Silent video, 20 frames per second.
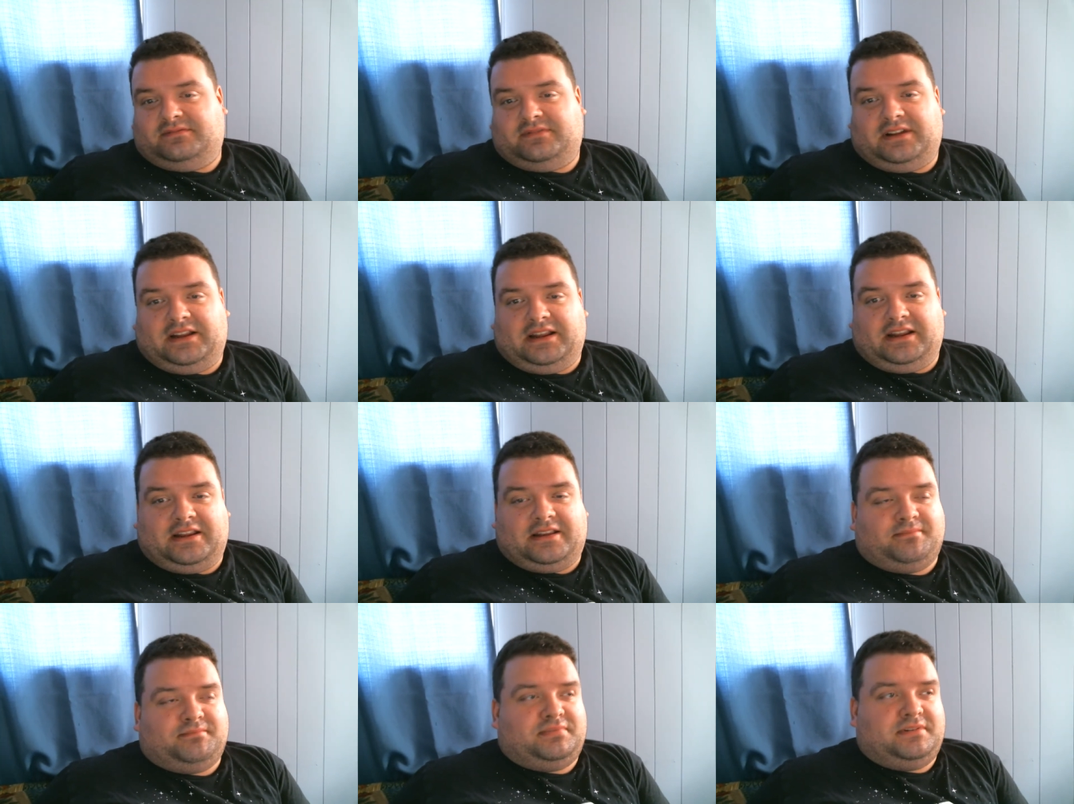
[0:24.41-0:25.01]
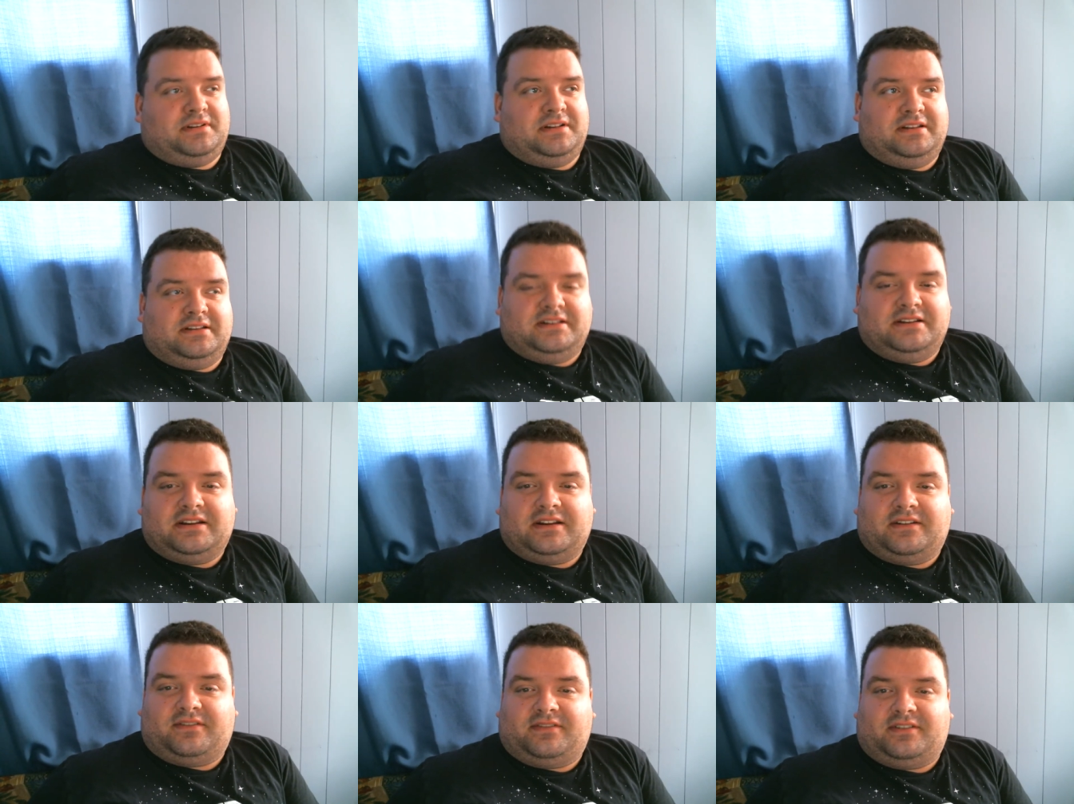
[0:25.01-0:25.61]
and completely
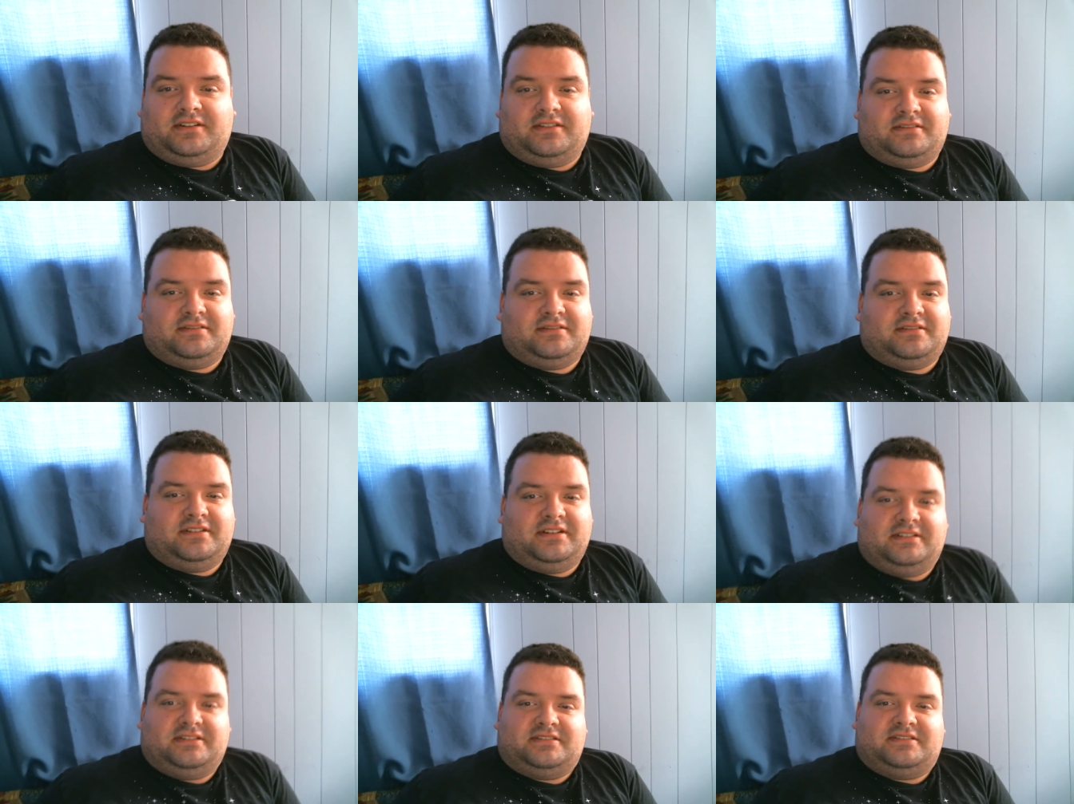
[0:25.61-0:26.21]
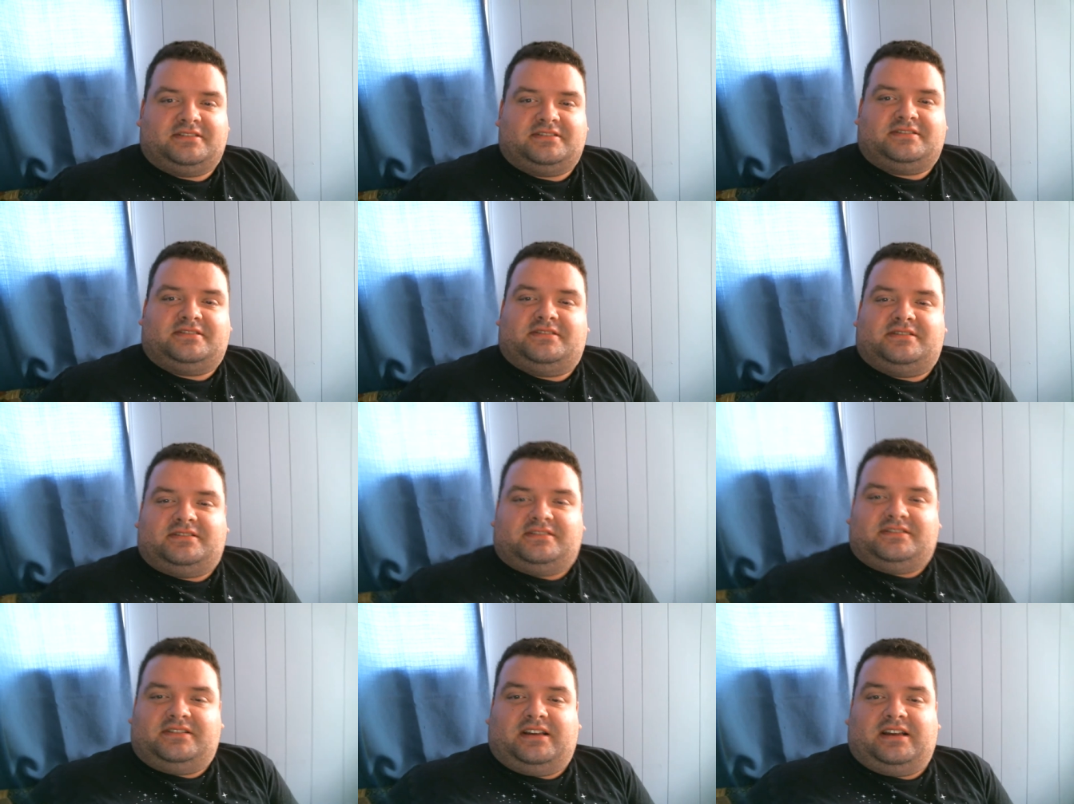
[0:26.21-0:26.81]
different, it's
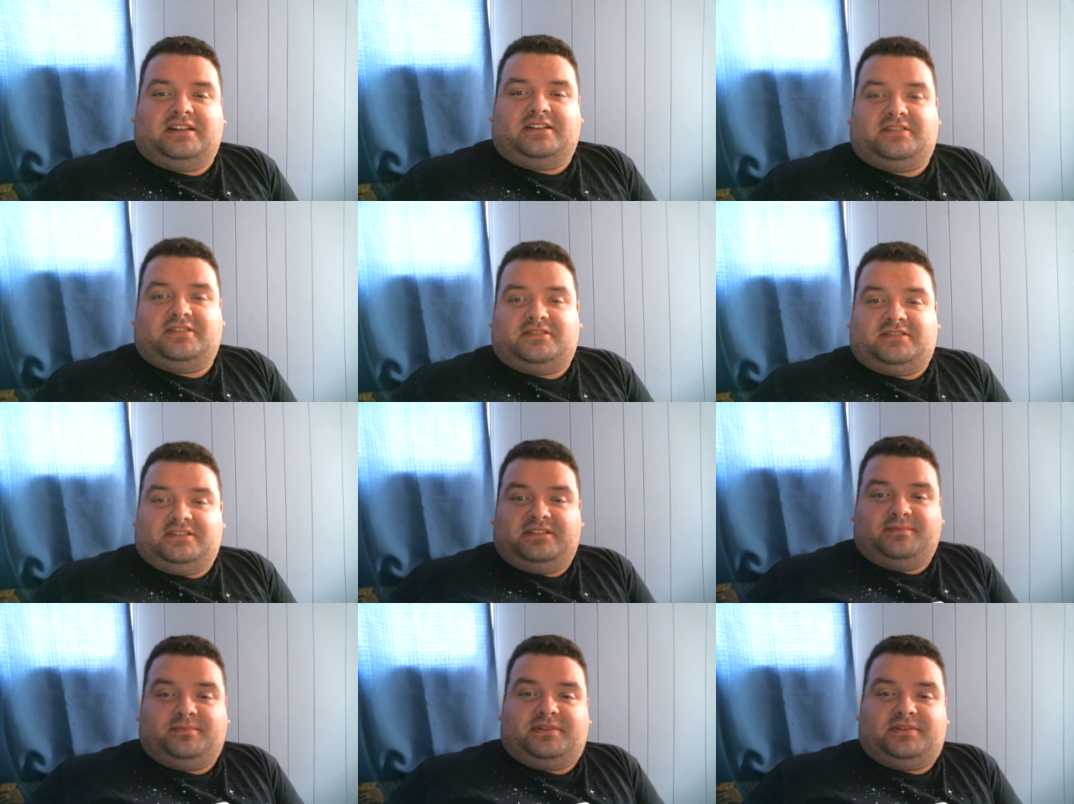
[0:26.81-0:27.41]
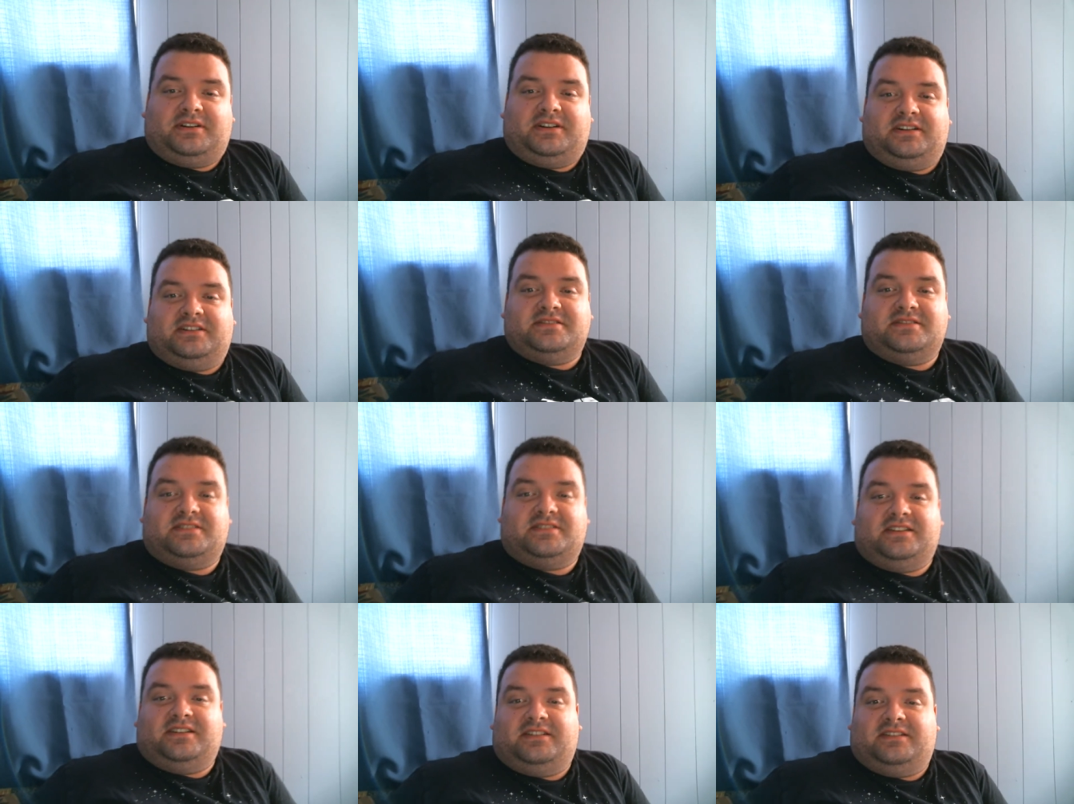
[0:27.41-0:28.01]
actually pretty
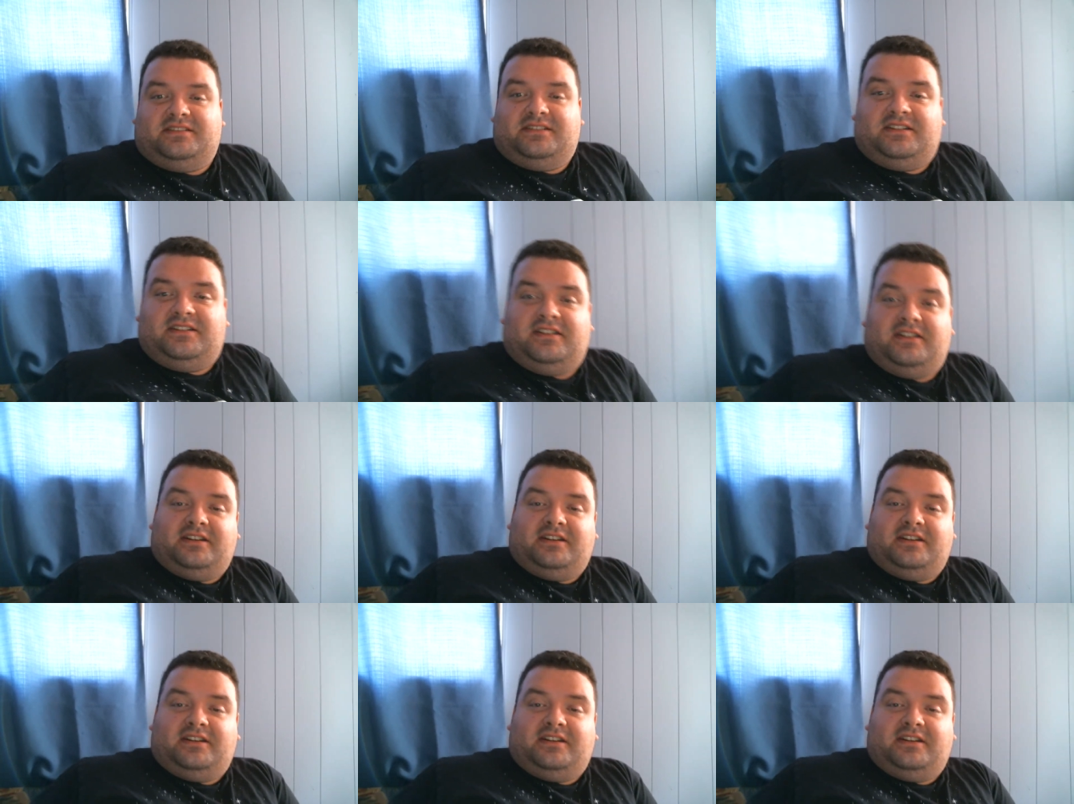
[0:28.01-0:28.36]
insane.